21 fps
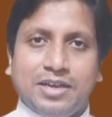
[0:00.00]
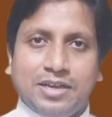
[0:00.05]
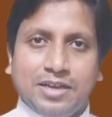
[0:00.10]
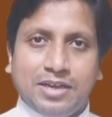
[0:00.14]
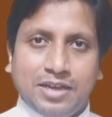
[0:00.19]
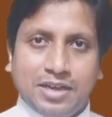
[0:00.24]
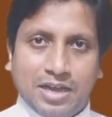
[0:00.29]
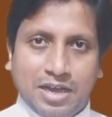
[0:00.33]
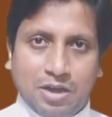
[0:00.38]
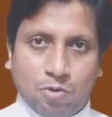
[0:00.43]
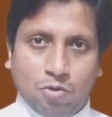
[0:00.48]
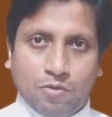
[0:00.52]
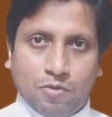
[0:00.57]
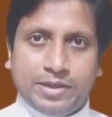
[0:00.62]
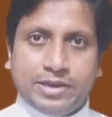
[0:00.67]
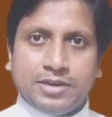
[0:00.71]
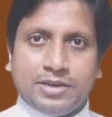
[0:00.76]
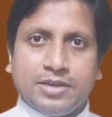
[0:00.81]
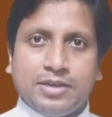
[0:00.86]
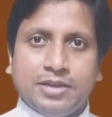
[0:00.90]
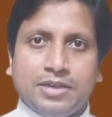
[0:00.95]

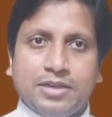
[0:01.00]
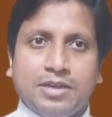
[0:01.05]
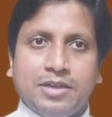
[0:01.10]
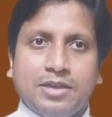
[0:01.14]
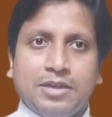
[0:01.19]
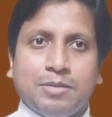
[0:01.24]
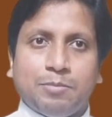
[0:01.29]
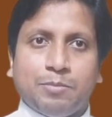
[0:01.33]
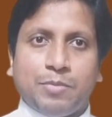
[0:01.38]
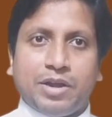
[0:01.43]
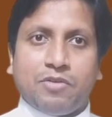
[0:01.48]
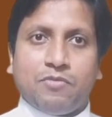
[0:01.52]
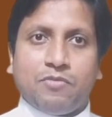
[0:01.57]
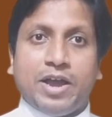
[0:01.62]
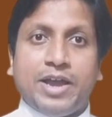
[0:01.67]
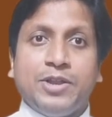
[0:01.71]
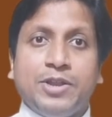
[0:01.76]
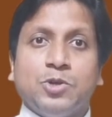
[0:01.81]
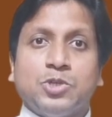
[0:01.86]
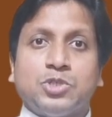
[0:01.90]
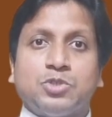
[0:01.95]
However,
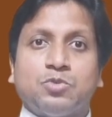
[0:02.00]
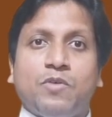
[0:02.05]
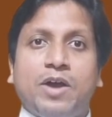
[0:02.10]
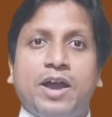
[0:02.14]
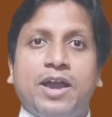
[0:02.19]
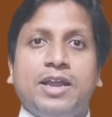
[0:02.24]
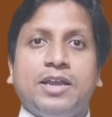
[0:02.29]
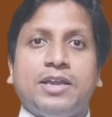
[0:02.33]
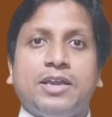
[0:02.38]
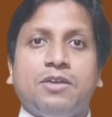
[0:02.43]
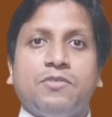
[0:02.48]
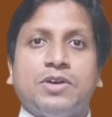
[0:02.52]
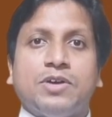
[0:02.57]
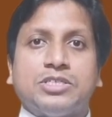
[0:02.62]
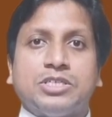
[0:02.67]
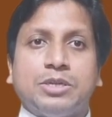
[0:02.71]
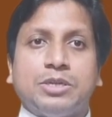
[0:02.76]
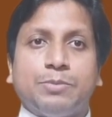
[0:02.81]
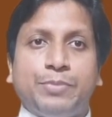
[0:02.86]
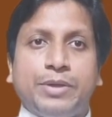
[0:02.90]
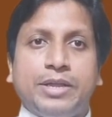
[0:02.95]
Arivanus, while he was
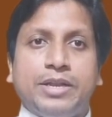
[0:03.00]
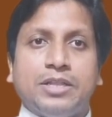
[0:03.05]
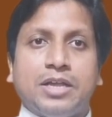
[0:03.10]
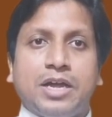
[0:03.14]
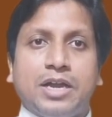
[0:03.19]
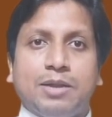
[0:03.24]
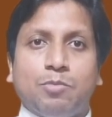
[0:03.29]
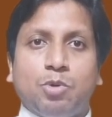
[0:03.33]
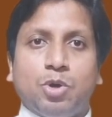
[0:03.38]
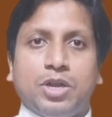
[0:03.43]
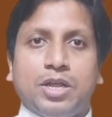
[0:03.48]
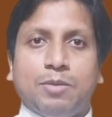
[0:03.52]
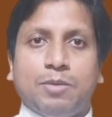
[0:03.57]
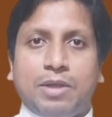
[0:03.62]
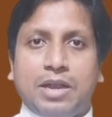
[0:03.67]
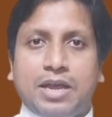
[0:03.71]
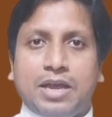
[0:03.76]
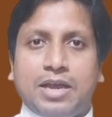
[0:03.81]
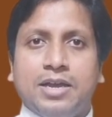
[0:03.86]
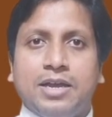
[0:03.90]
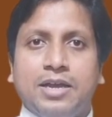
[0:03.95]
in Perinad
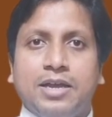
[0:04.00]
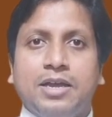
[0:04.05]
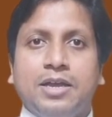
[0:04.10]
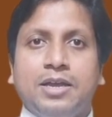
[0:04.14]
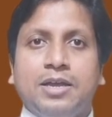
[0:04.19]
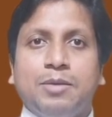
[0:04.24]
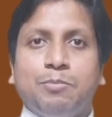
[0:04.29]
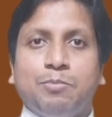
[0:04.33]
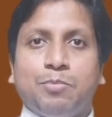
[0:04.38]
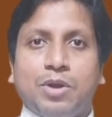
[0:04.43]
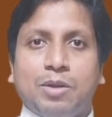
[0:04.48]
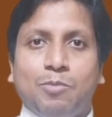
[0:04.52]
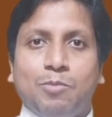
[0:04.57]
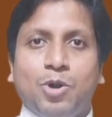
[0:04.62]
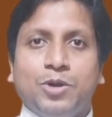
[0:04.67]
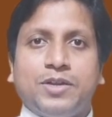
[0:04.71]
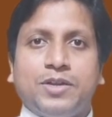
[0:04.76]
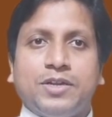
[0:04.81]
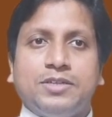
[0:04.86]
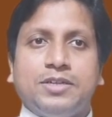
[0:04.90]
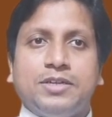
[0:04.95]
Mundanmala,
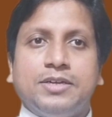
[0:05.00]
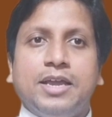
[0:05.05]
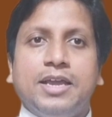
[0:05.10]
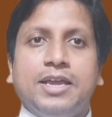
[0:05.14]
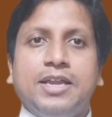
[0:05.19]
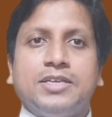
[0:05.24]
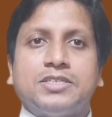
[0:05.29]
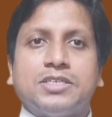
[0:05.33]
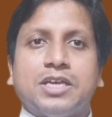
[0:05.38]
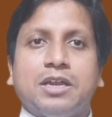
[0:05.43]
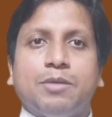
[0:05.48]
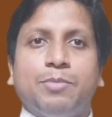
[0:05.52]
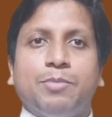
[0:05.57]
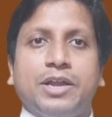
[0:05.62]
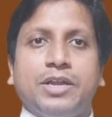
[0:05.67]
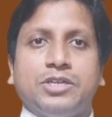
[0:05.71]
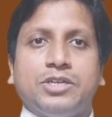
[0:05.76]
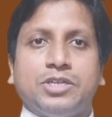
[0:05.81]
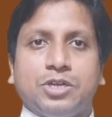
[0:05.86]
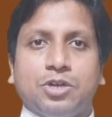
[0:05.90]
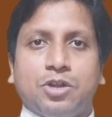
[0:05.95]
promoted the daily
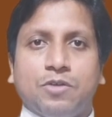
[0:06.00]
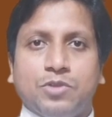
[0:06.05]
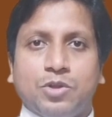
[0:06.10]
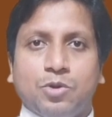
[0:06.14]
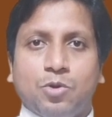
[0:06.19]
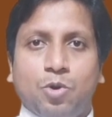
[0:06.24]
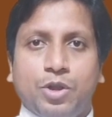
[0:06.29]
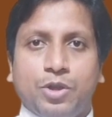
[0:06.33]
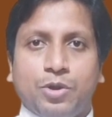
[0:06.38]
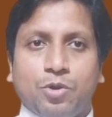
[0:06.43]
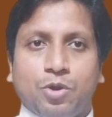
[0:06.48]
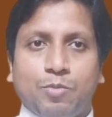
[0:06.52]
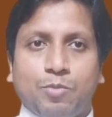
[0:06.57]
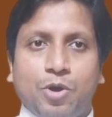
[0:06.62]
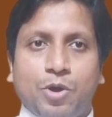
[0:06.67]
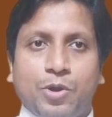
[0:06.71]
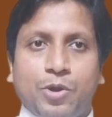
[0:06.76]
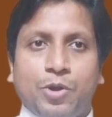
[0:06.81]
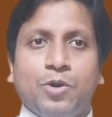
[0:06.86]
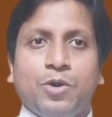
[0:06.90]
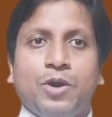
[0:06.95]
celebration of the Holy
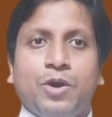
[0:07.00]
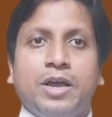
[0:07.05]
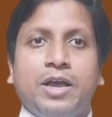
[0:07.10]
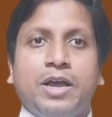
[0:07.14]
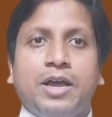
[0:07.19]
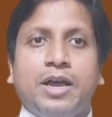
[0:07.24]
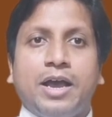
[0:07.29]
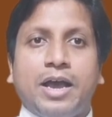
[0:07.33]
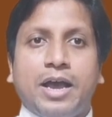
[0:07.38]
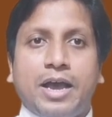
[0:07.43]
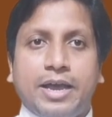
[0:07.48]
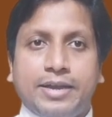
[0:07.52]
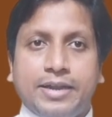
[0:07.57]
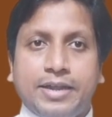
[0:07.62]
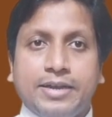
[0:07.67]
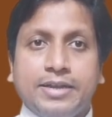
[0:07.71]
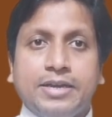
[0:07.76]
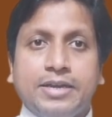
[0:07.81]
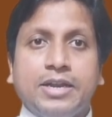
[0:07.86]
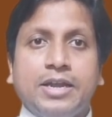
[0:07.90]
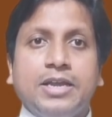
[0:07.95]
Kurbano and
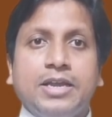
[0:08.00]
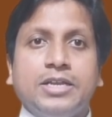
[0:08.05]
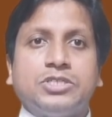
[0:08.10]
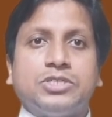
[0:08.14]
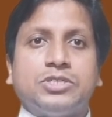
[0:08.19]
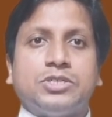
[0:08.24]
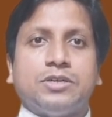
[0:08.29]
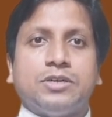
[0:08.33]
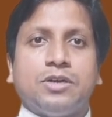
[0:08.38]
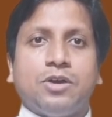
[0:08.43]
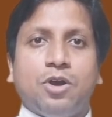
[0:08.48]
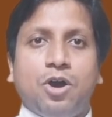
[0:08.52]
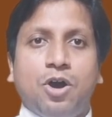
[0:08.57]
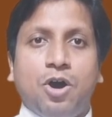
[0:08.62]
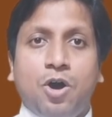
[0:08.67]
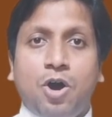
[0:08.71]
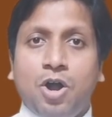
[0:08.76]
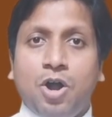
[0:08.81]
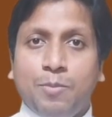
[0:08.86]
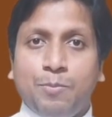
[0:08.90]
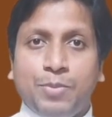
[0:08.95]
encouraged
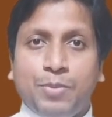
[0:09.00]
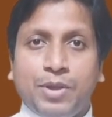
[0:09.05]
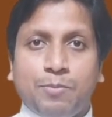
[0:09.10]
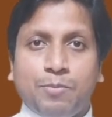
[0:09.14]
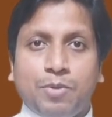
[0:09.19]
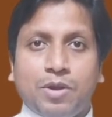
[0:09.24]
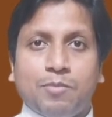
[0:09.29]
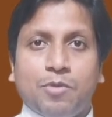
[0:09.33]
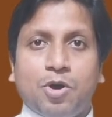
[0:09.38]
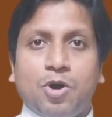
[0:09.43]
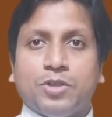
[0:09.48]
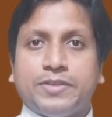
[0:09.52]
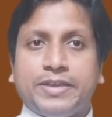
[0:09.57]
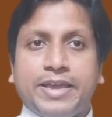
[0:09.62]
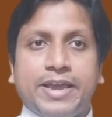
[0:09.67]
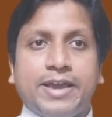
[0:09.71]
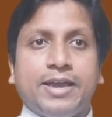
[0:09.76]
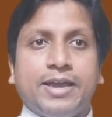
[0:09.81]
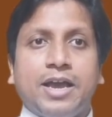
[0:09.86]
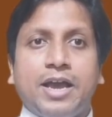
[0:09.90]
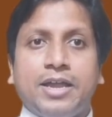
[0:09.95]
all people, both
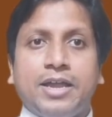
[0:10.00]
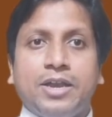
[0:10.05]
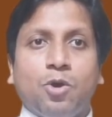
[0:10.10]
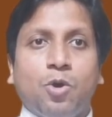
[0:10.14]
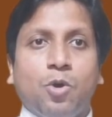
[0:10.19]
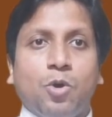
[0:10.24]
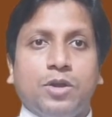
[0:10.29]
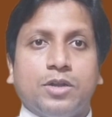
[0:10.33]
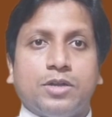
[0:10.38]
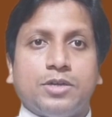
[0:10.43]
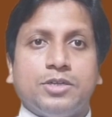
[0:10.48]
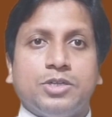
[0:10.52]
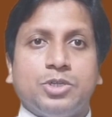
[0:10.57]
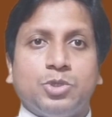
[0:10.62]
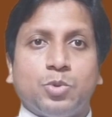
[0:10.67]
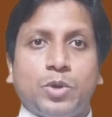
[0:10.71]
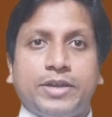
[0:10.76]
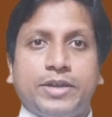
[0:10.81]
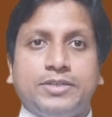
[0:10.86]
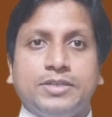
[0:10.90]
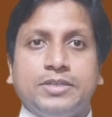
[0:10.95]
young and old, to
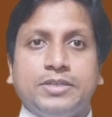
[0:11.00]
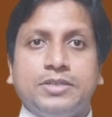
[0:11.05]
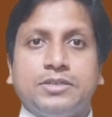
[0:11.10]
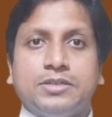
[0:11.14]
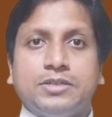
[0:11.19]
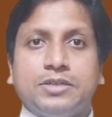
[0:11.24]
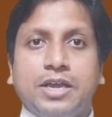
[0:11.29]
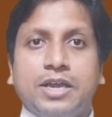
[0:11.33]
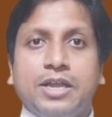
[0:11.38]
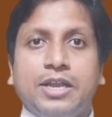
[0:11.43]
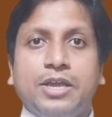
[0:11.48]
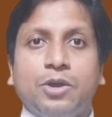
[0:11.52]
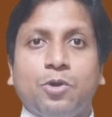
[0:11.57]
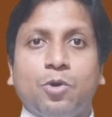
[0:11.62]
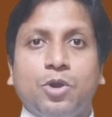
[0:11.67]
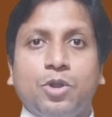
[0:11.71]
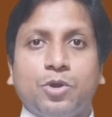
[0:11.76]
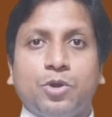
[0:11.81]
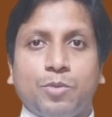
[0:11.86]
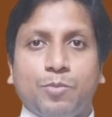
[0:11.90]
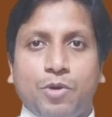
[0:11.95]
attend daily
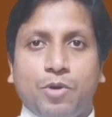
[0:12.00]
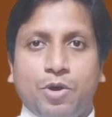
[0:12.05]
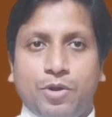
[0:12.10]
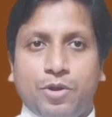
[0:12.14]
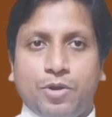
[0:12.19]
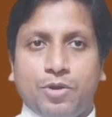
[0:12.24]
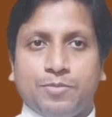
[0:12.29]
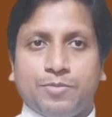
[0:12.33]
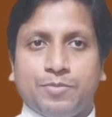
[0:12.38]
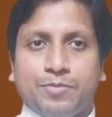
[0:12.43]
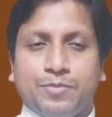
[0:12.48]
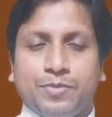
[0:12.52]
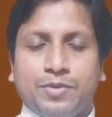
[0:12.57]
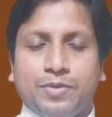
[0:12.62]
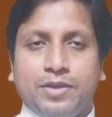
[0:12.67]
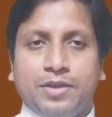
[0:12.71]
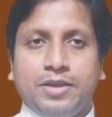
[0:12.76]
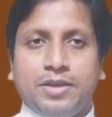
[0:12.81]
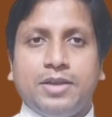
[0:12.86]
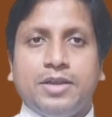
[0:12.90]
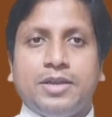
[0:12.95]
Holy
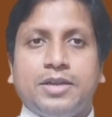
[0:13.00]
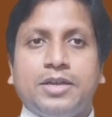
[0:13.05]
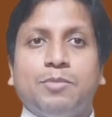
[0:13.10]
Kurbano.